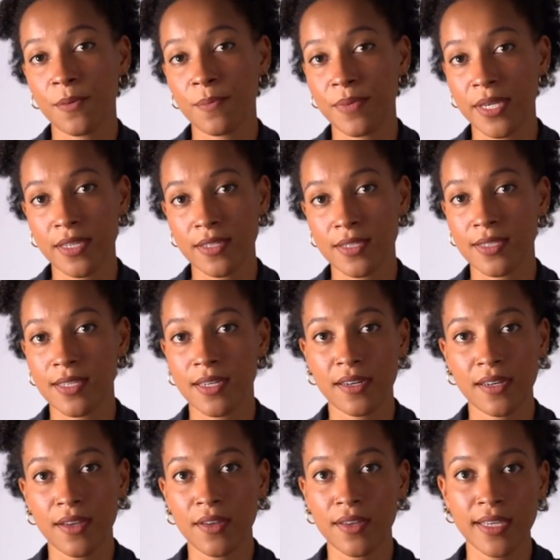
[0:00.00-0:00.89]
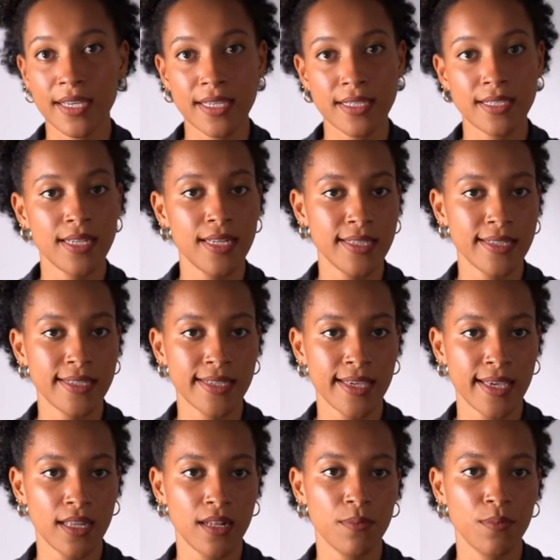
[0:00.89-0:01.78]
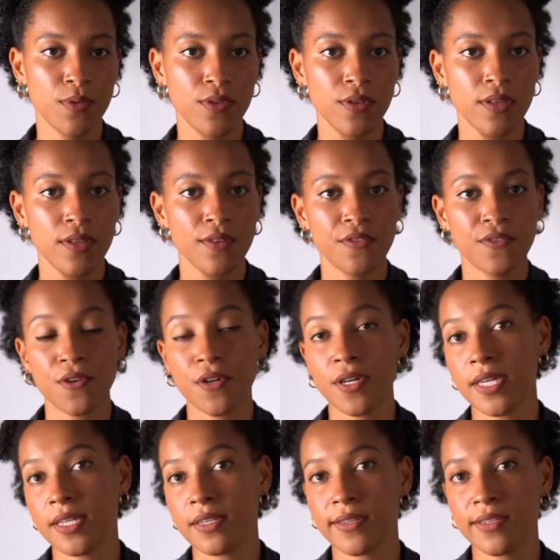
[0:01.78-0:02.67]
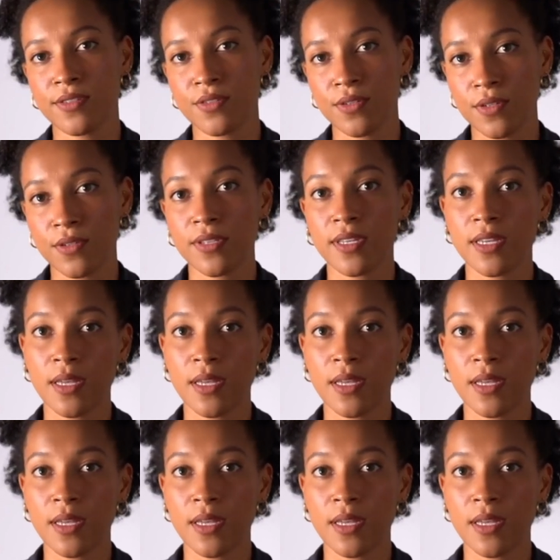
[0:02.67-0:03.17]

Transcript: because they're easily scalable for industrial